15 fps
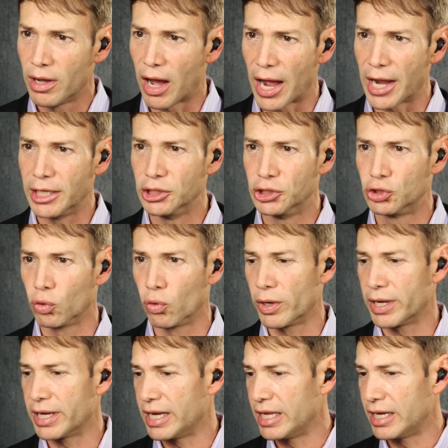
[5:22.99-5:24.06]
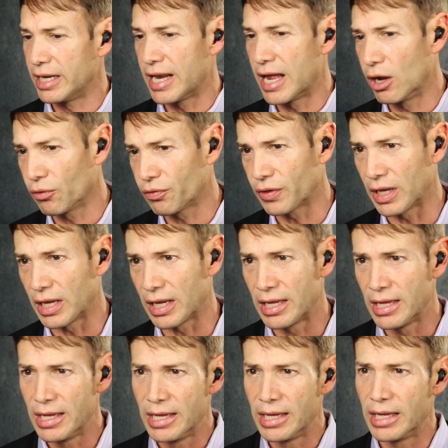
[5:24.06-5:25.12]
I enjoy eating healthy.
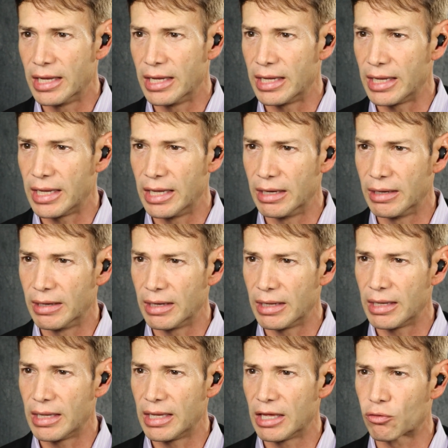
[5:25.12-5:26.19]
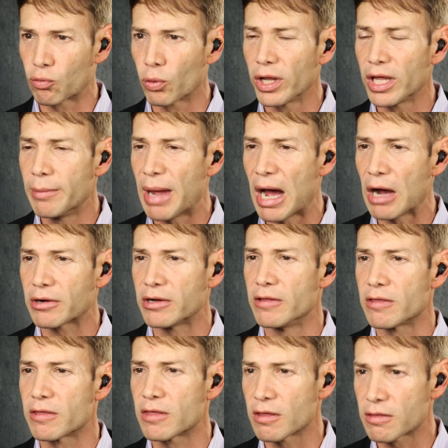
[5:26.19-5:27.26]
And it's really about
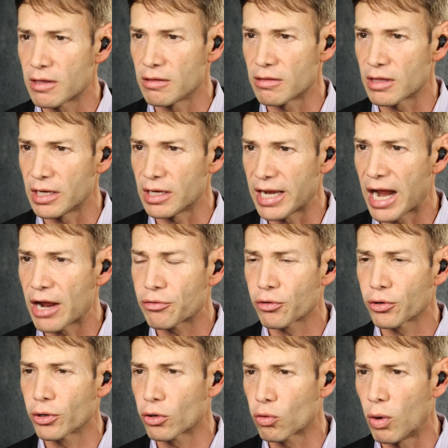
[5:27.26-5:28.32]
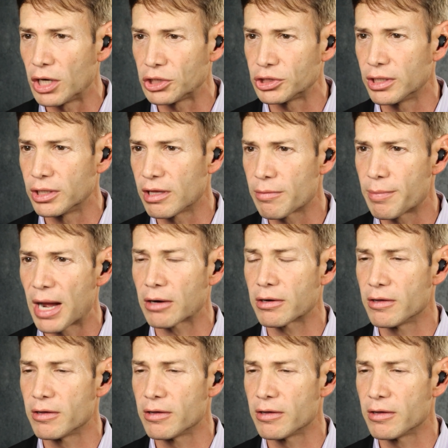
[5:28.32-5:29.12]
consistency. To answer your question, it's about